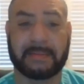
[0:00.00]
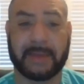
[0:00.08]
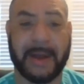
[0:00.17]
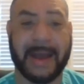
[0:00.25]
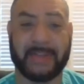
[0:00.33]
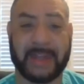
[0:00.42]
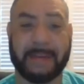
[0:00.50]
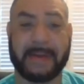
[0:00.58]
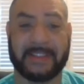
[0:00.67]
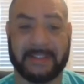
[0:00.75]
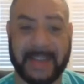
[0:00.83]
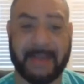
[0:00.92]
I think
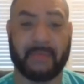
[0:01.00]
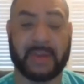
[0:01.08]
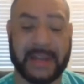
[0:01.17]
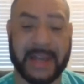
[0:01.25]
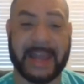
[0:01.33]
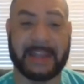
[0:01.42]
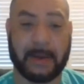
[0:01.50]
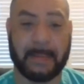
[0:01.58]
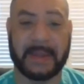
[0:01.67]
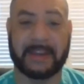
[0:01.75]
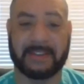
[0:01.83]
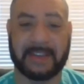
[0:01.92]
about this every day,
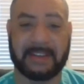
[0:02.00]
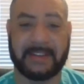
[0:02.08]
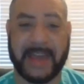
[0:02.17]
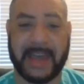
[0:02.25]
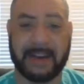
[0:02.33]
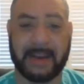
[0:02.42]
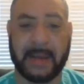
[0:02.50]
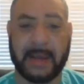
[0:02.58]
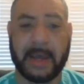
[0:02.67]
because he's had,